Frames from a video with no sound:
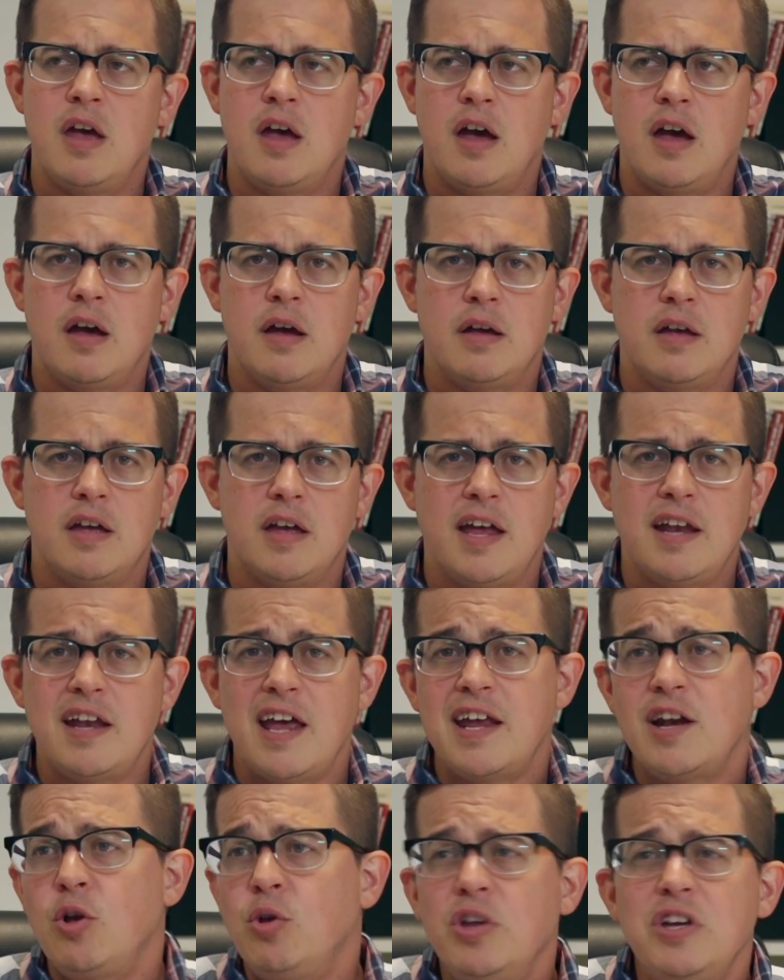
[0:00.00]

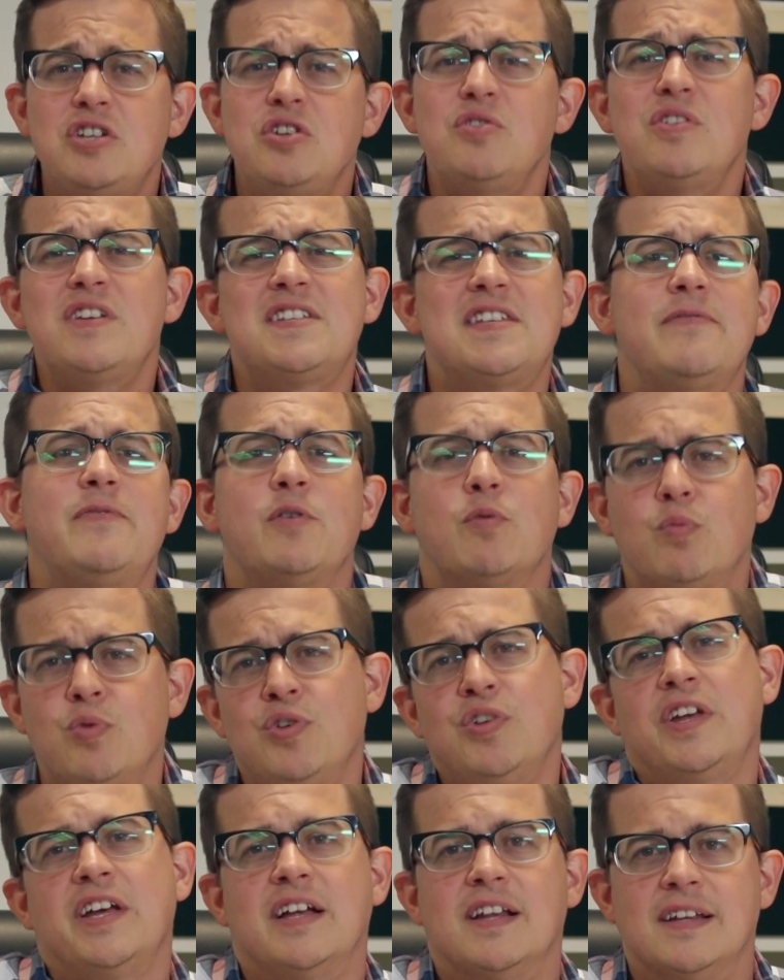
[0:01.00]
And only do this if it
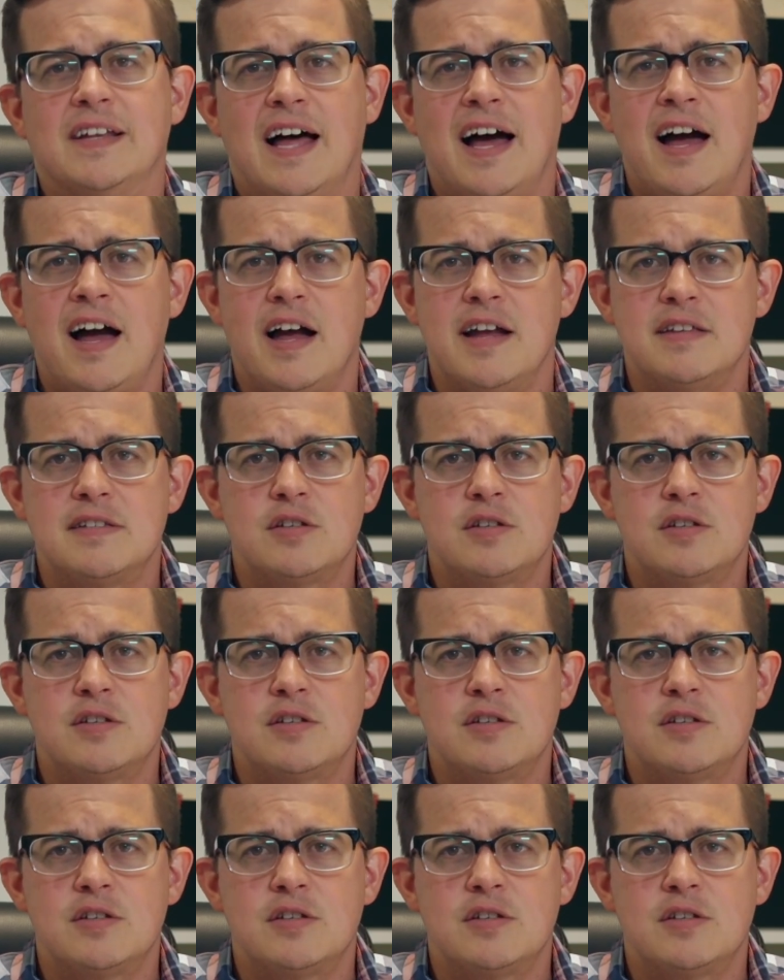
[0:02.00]
really aligns.